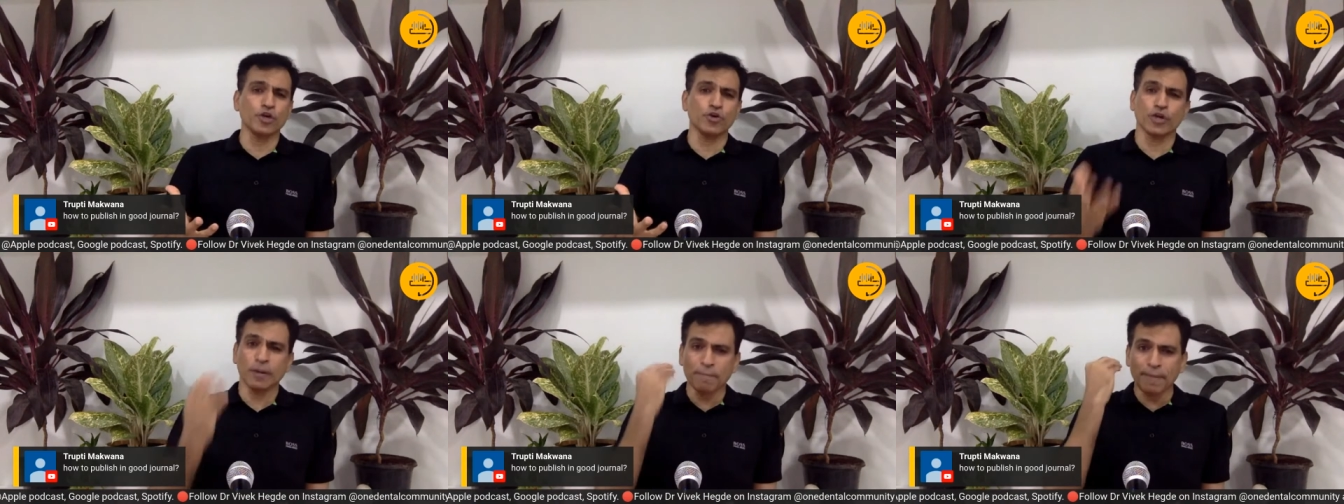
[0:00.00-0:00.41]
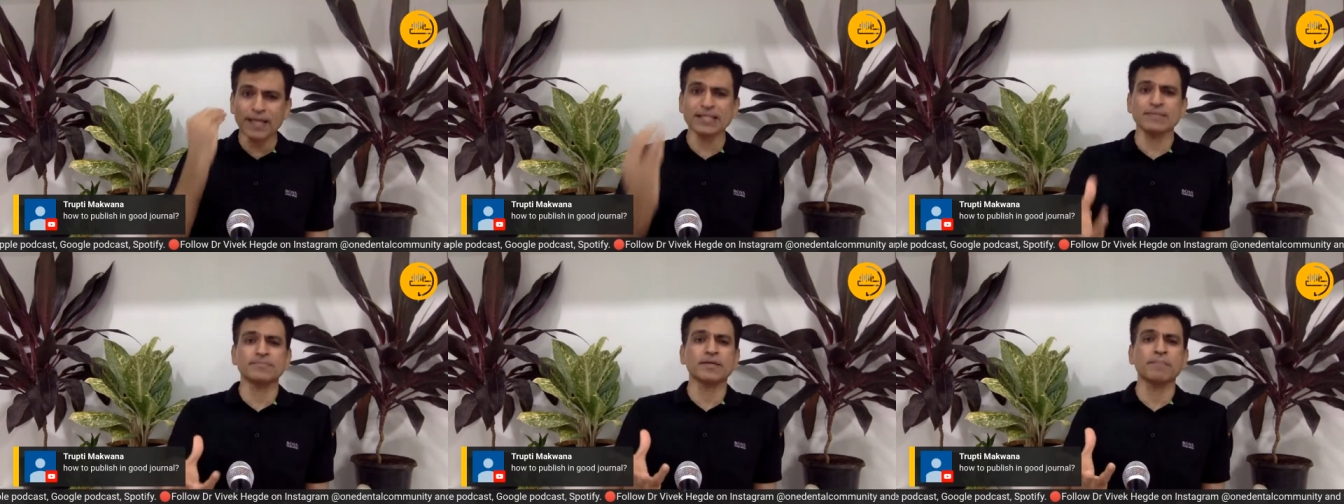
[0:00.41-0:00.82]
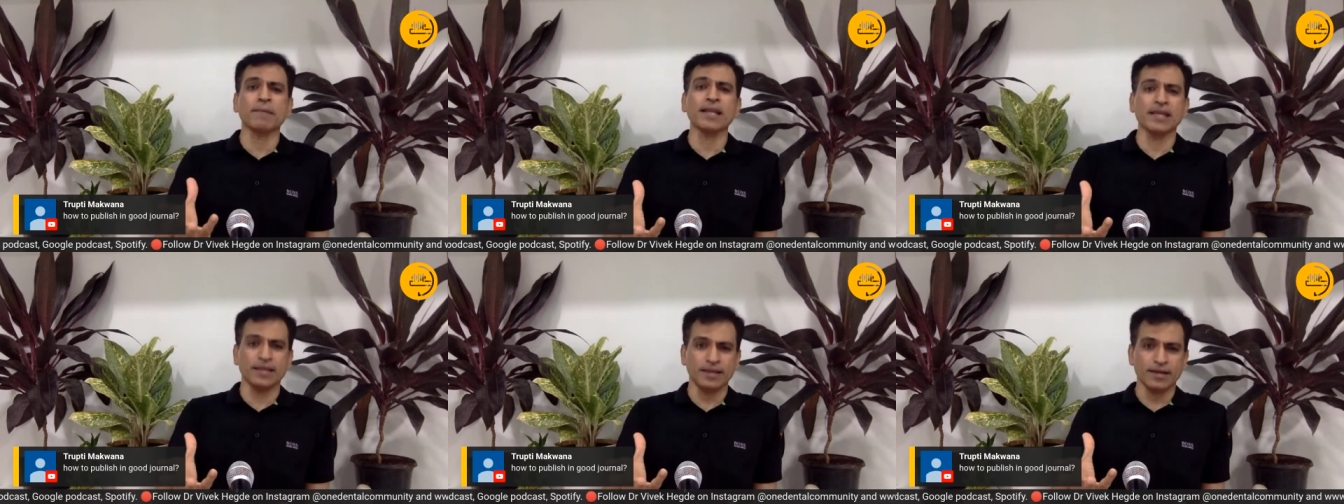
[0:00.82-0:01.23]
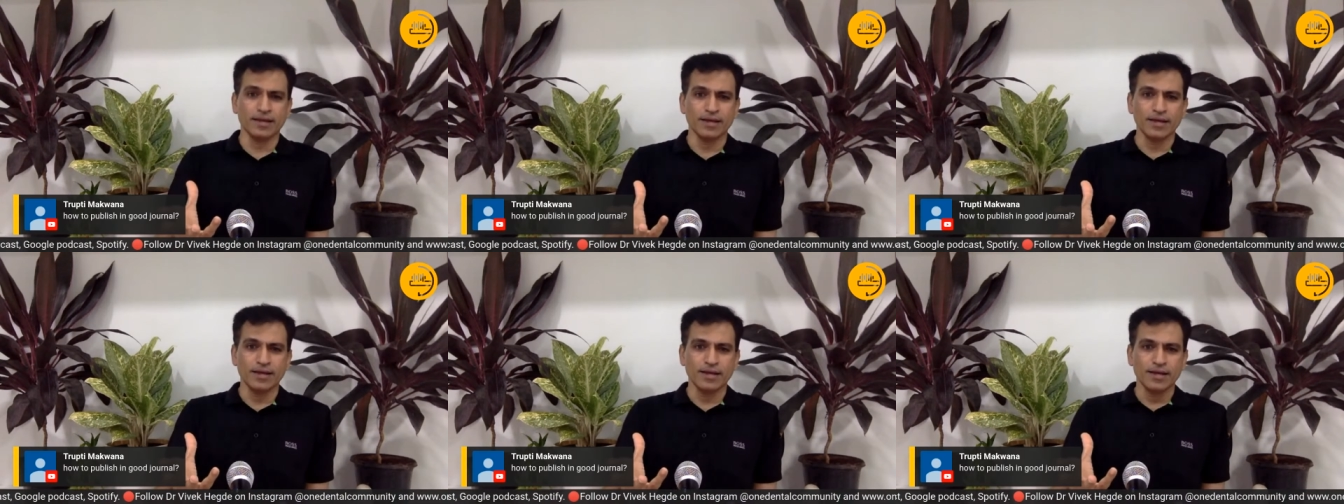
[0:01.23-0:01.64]
You can pay them some money.
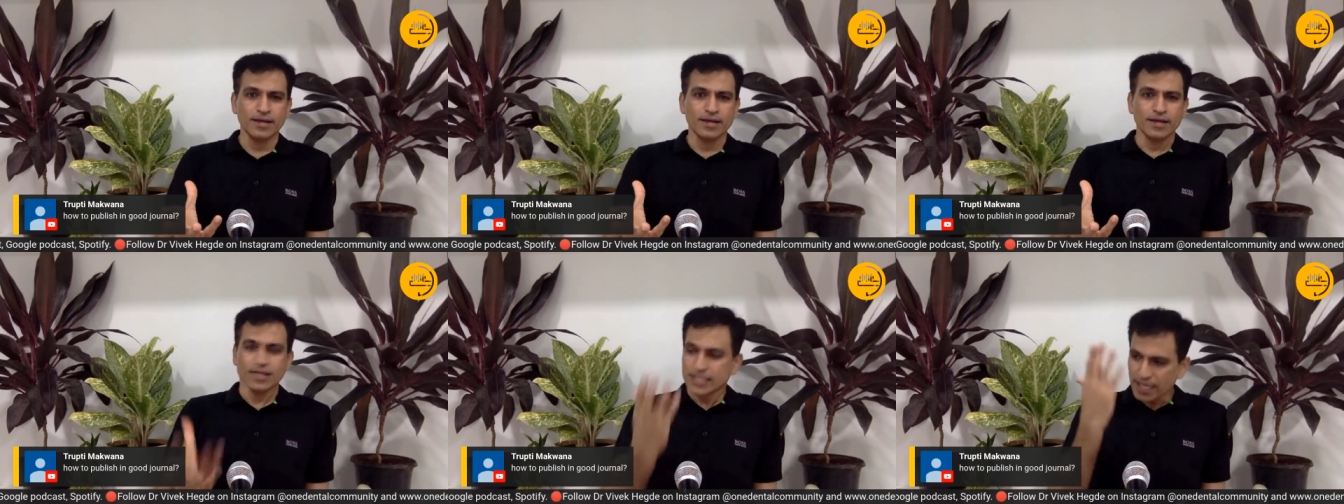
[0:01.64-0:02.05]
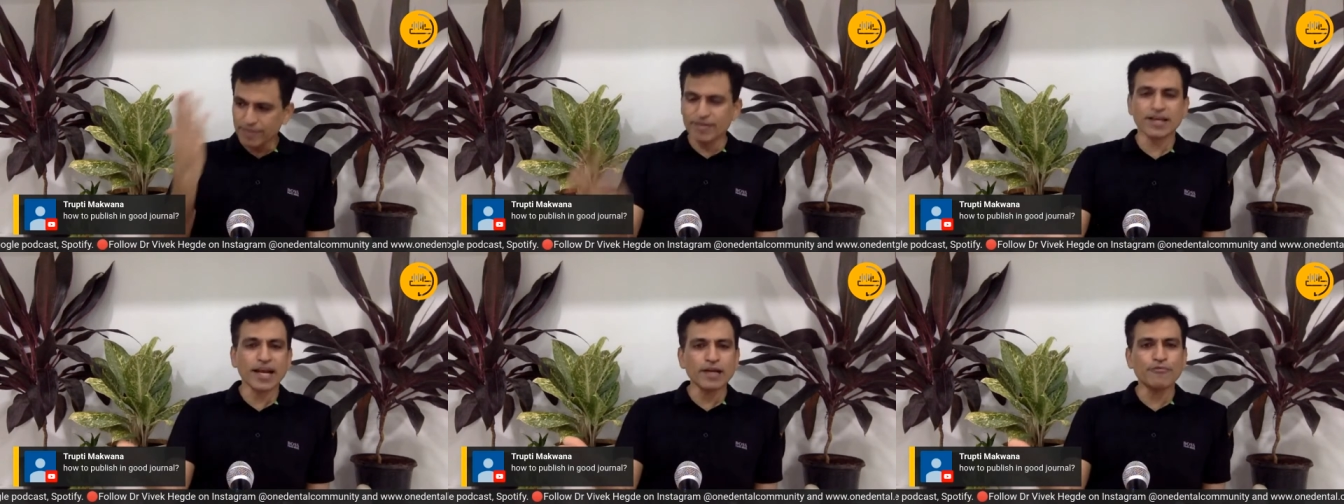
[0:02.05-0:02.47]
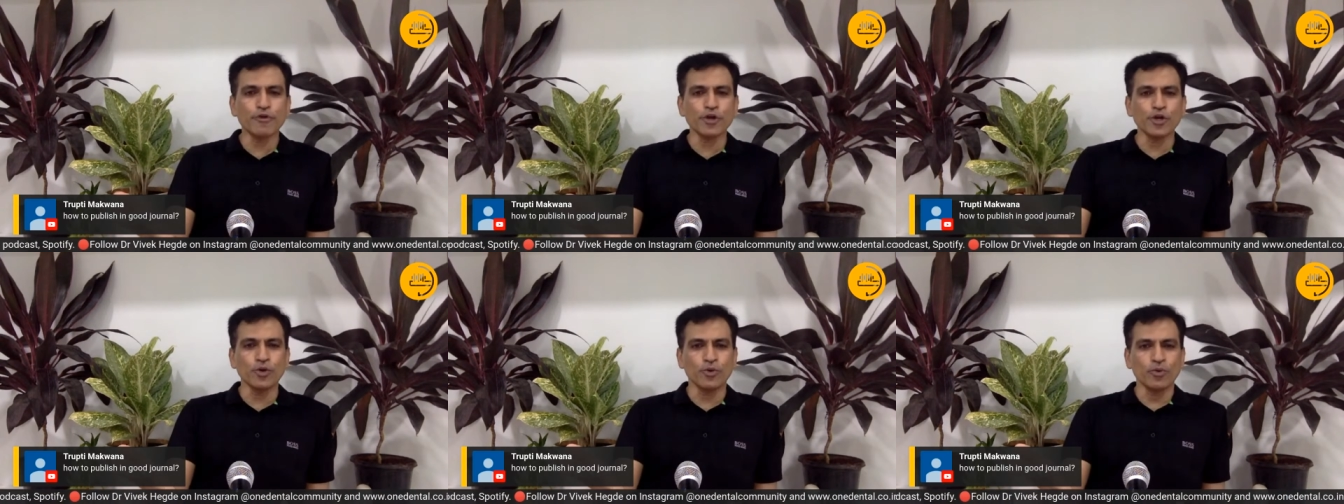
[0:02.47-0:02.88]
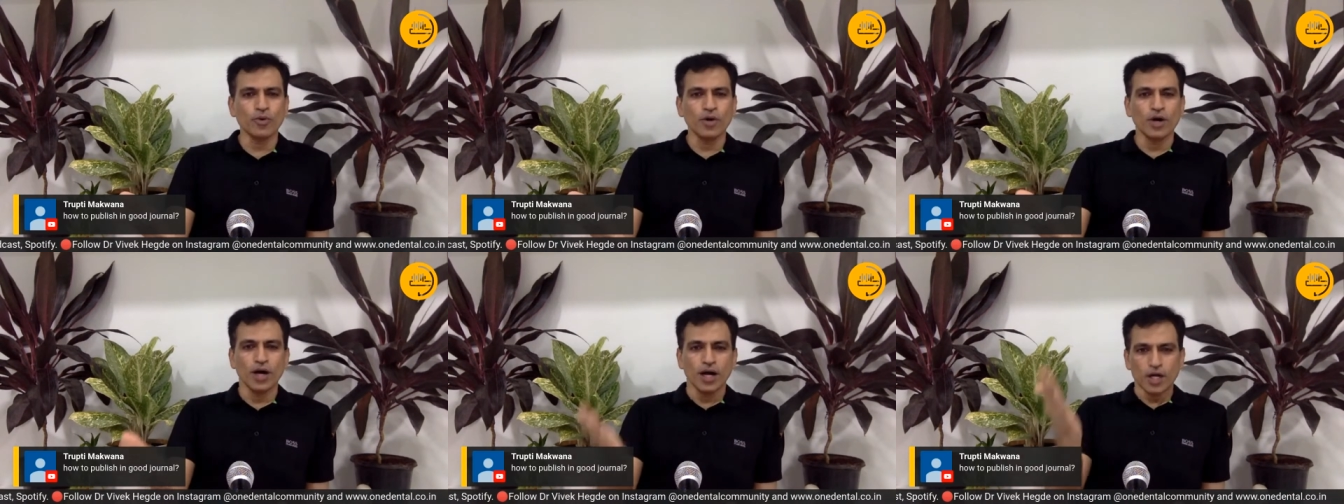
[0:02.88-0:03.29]
They will write for you
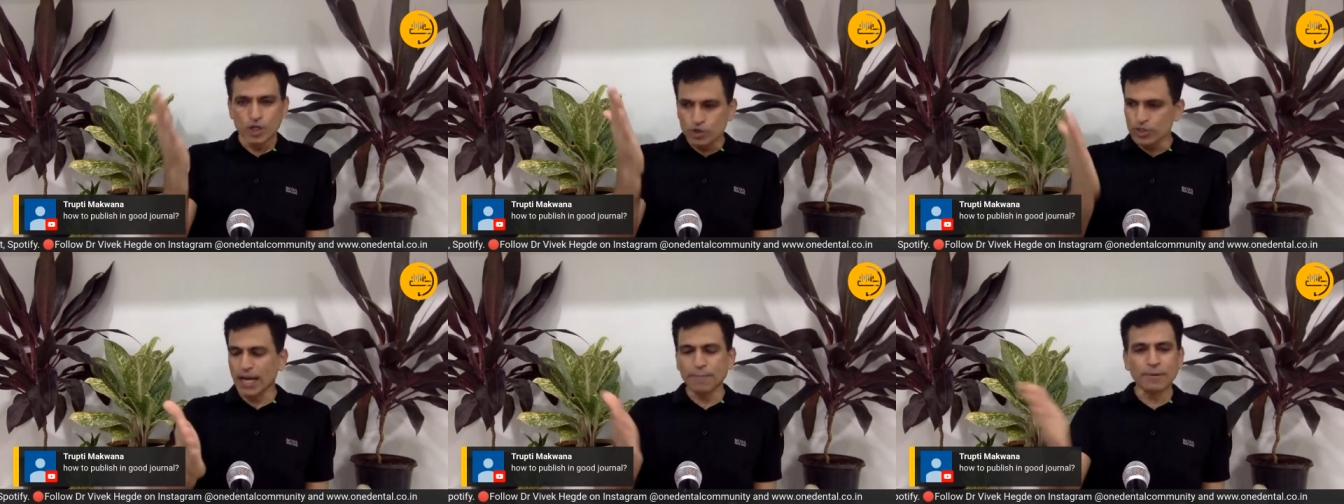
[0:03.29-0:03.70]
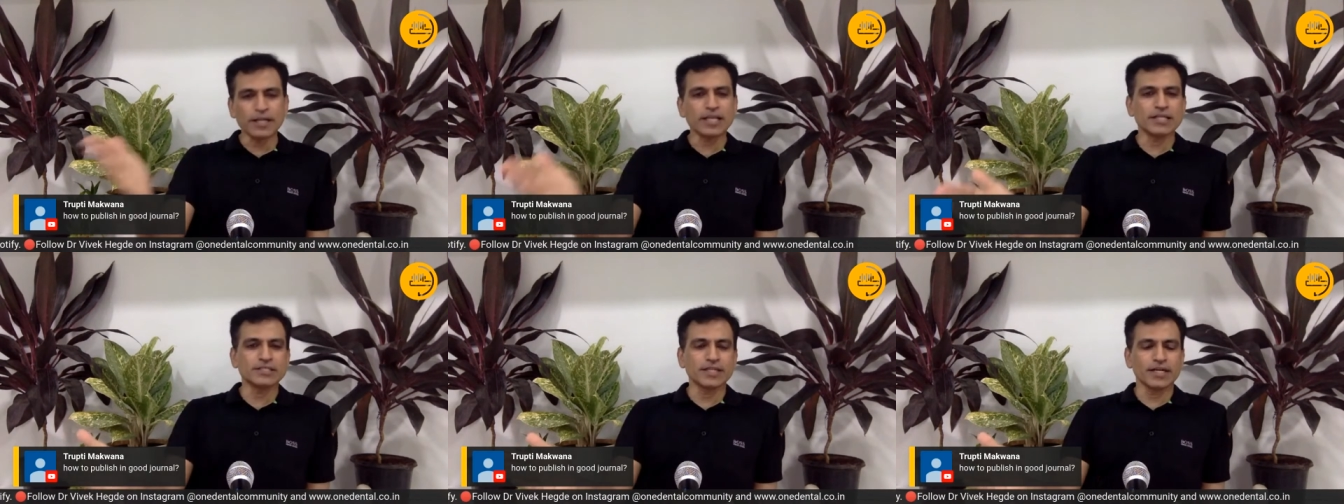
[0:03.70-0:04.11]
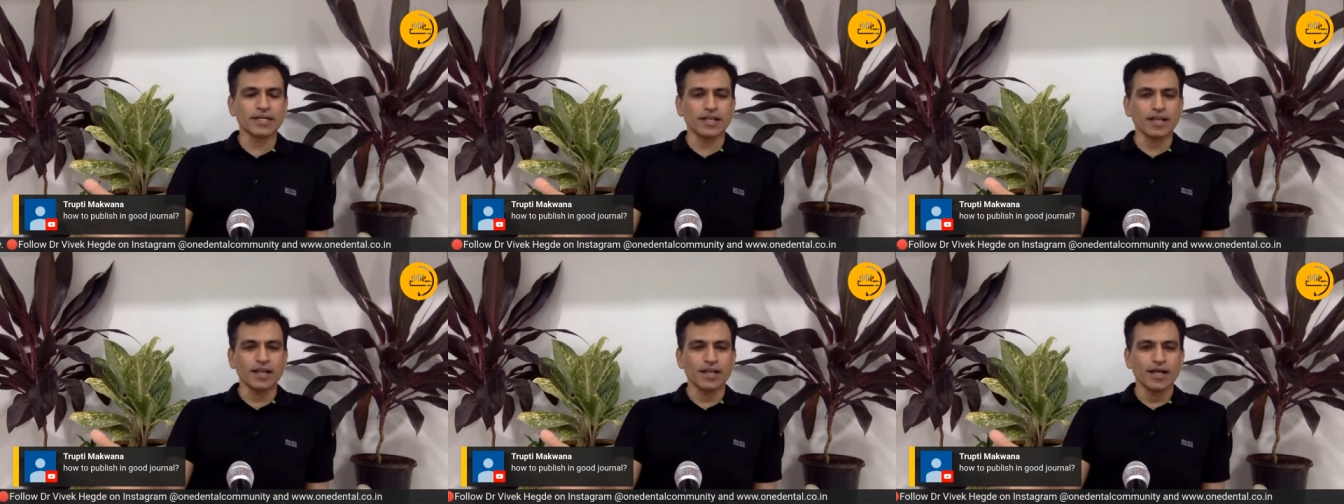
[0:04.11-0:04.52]
to that particular journal.